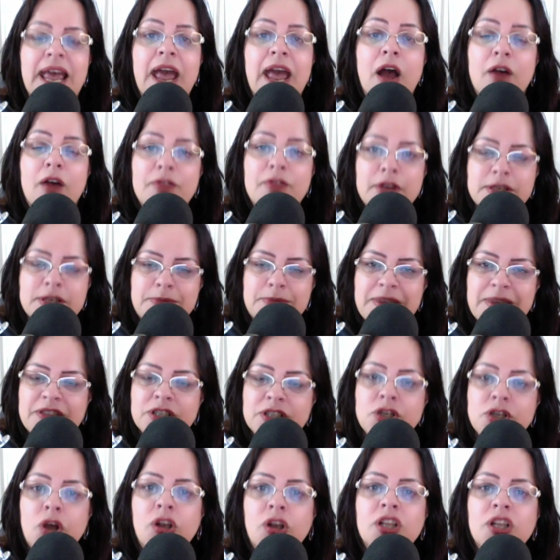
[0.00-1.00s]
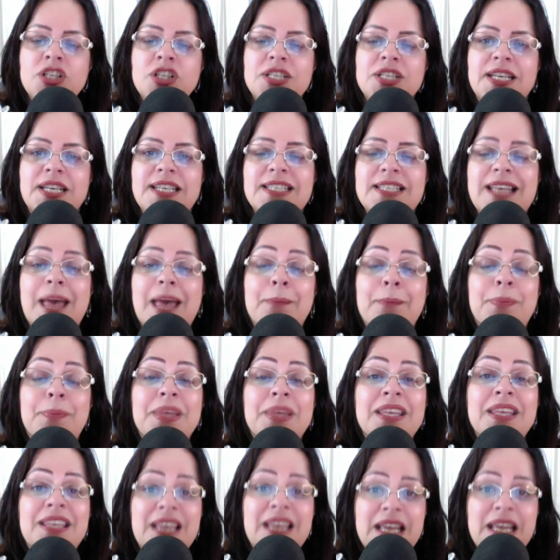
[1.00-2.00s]
of those methodologies, and
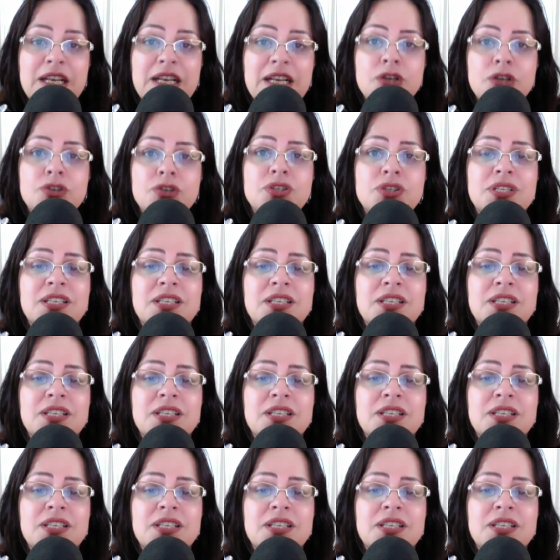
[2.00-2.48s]
begin to